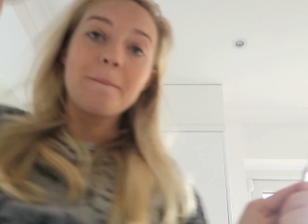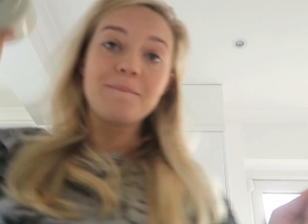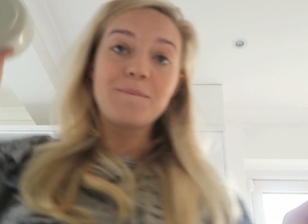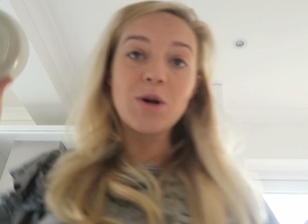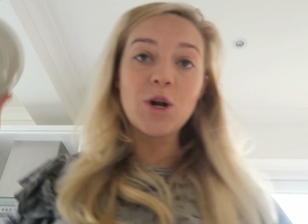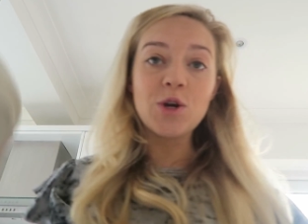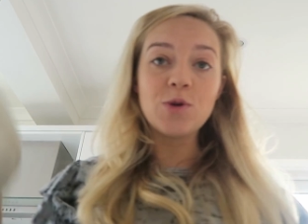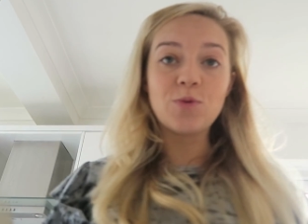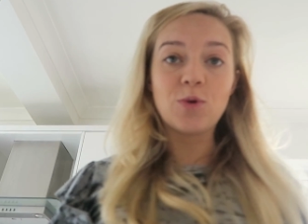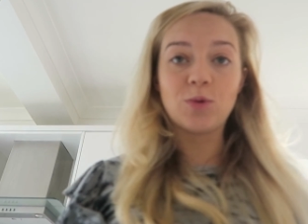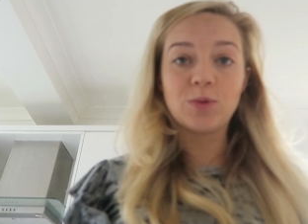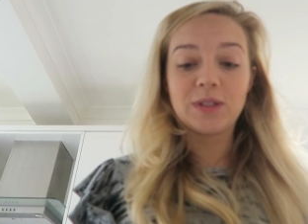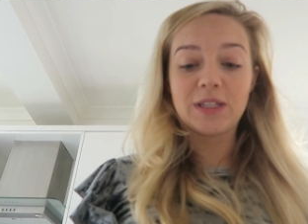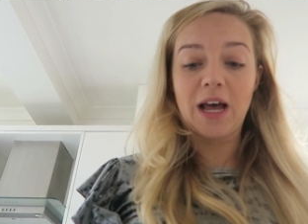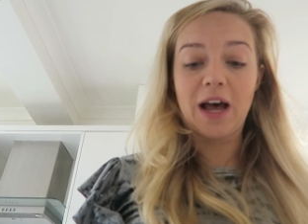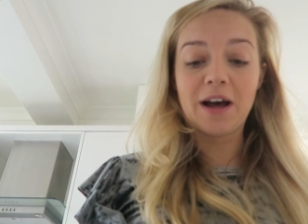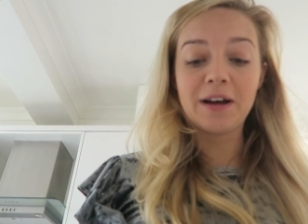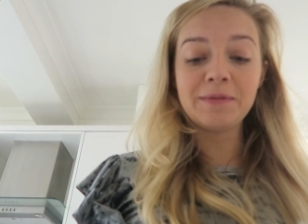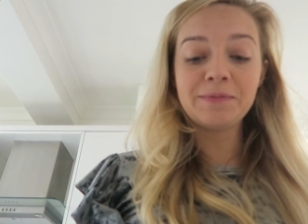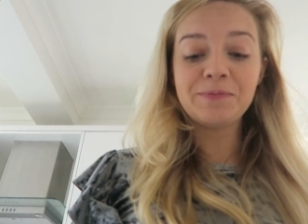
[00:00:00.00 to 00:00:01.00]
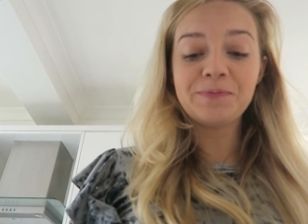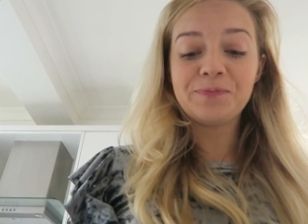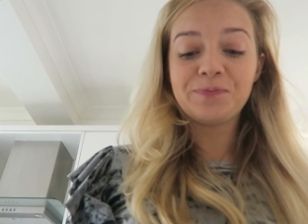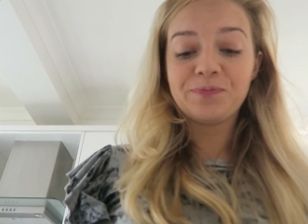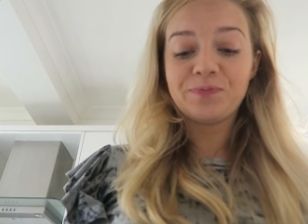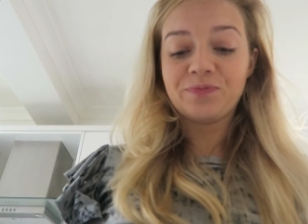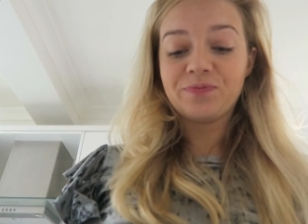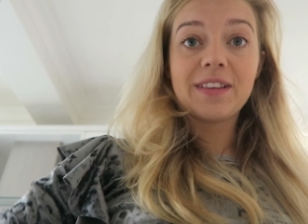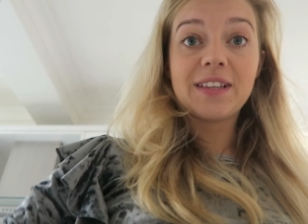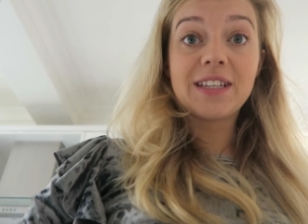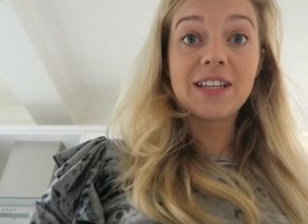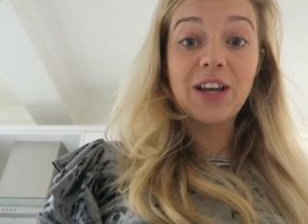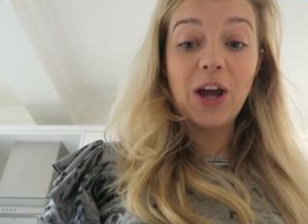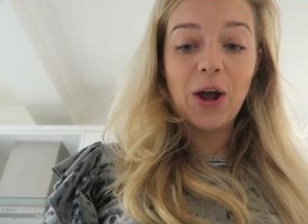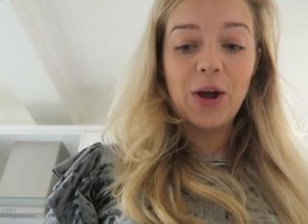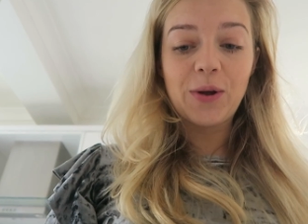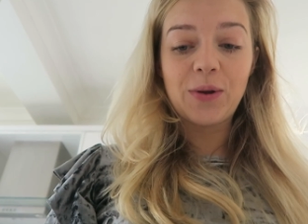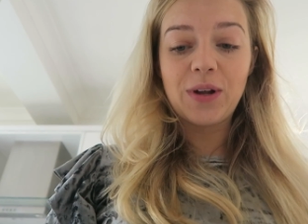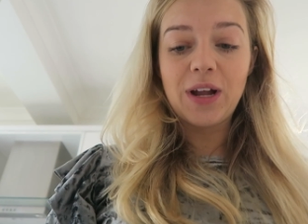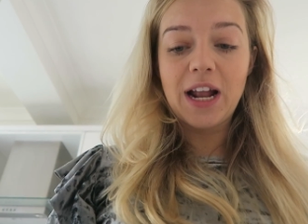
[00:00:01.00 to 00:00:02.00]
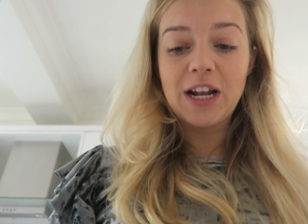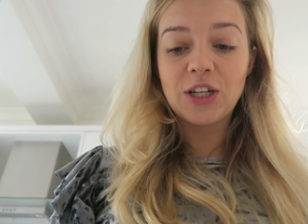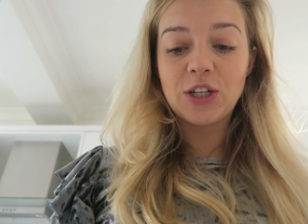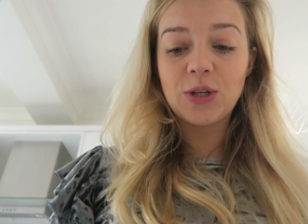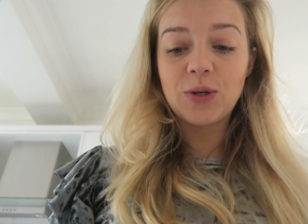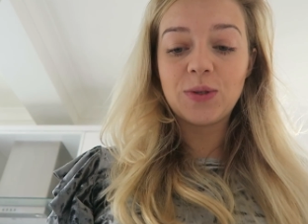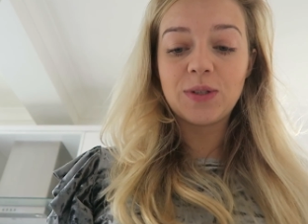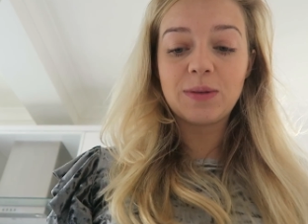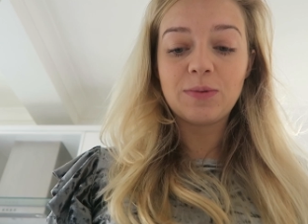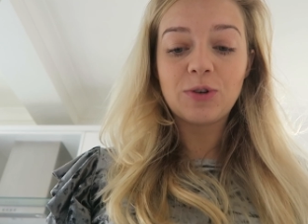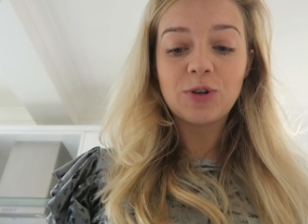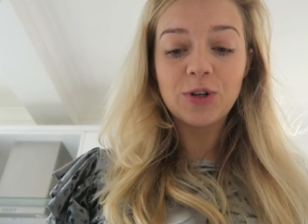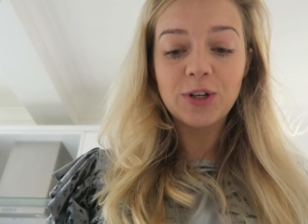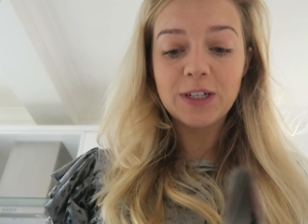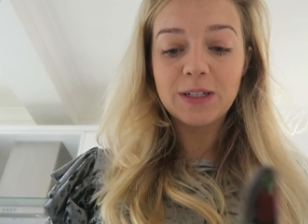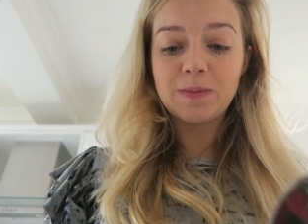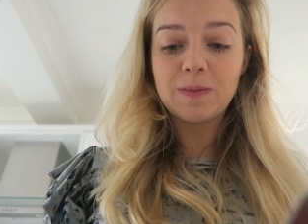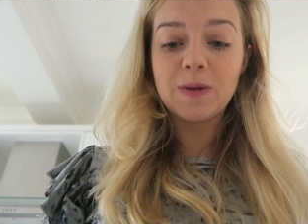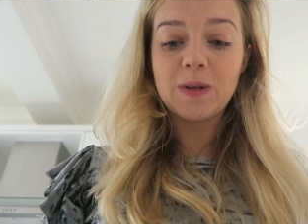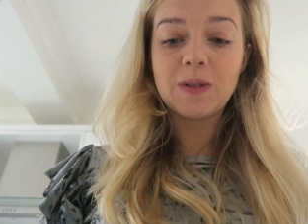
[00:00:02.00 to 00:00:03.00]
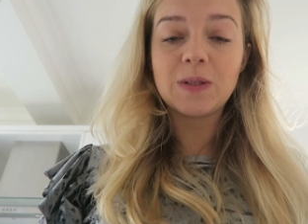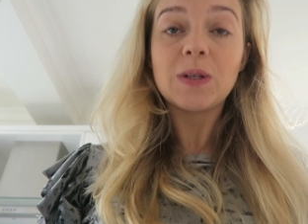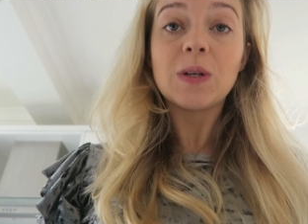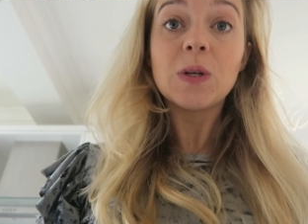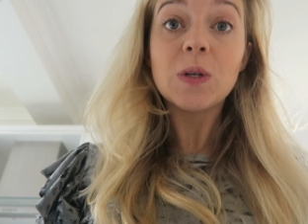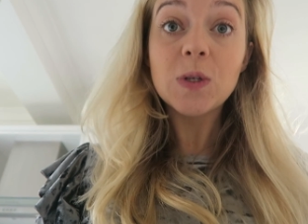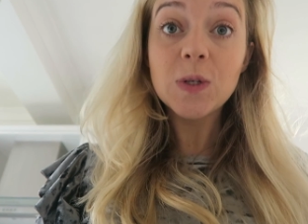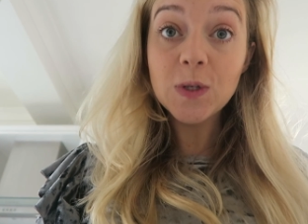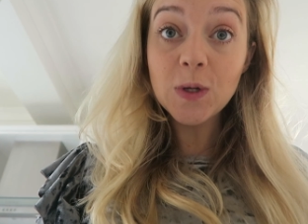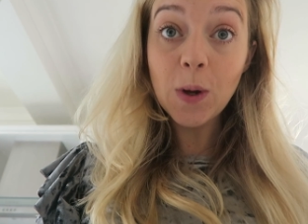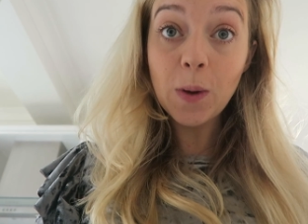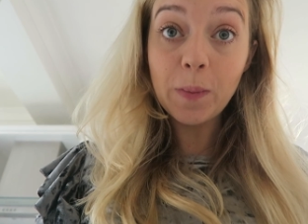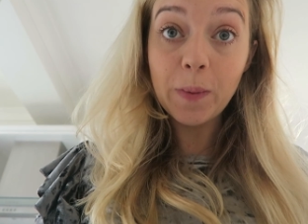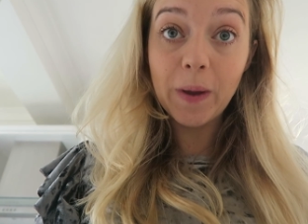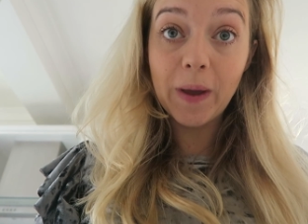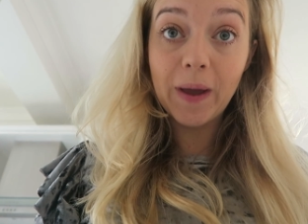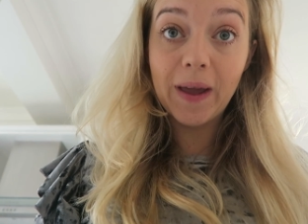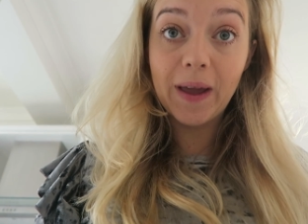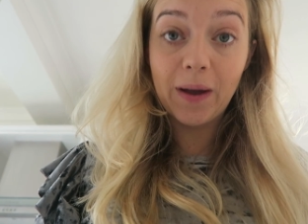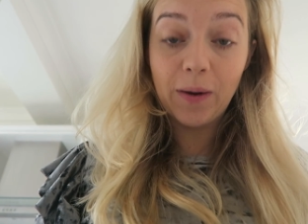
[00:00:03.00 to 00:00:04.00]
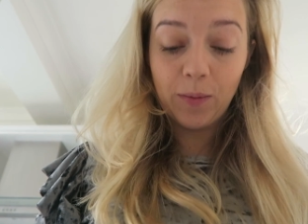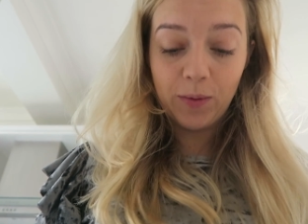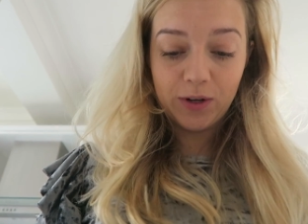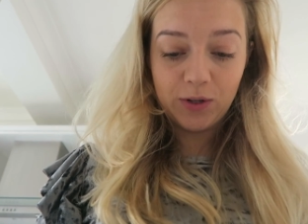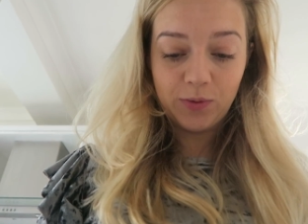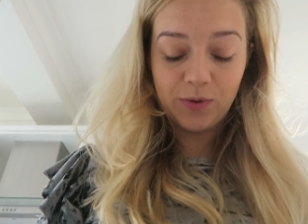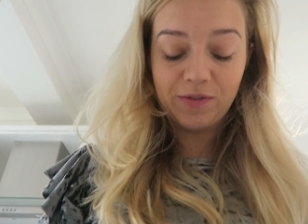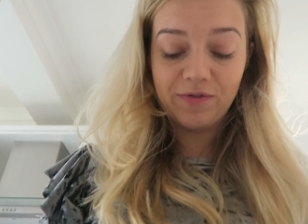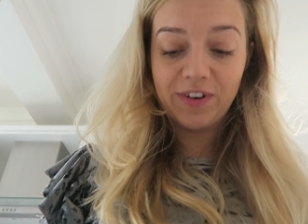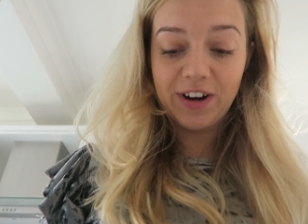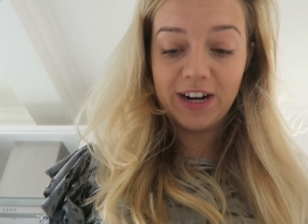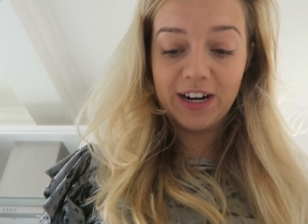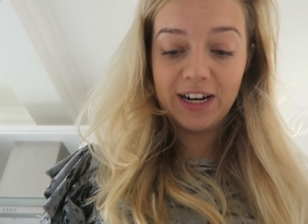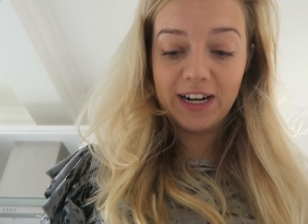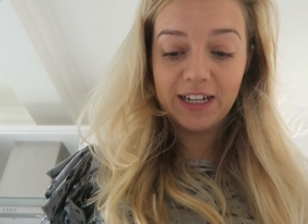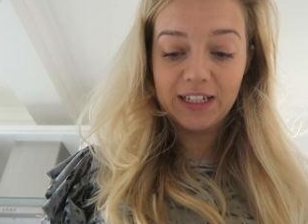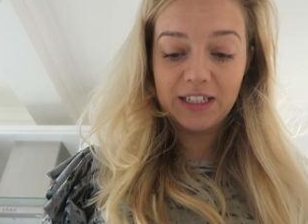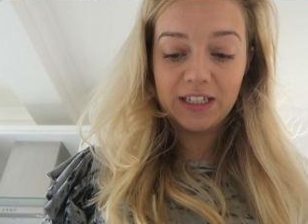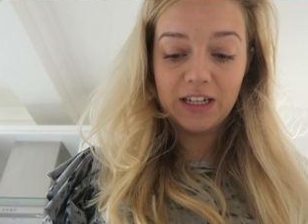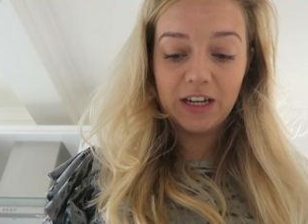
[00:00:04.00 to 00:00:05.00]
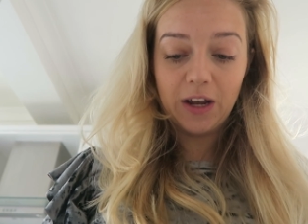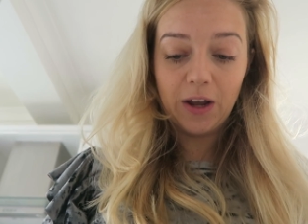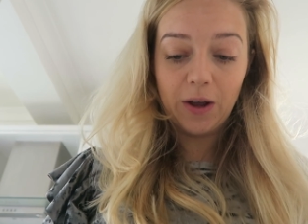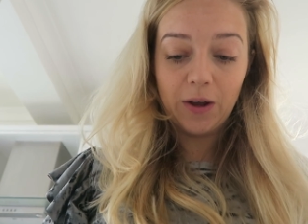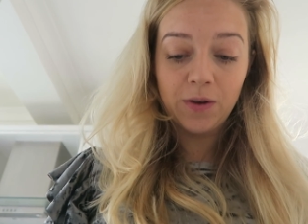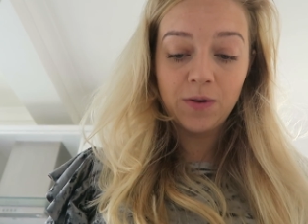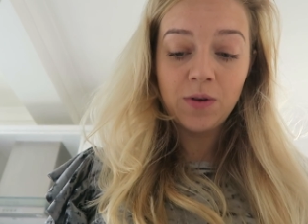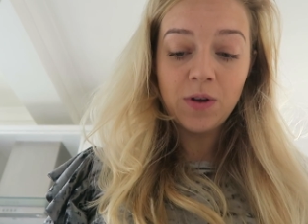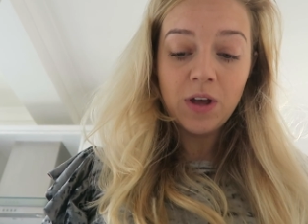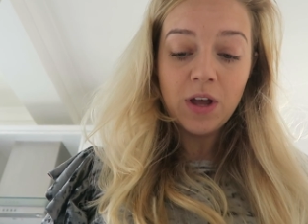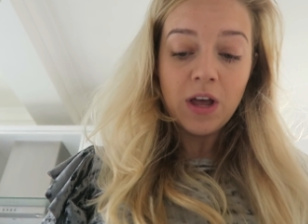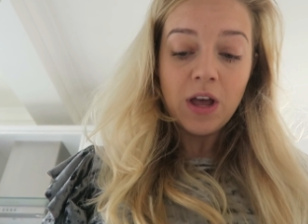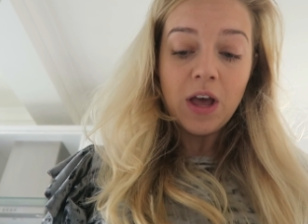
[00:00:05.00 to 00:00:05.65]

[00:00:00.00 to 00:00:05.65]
Bluewater to go and do some Christmas shopping, which we really need to do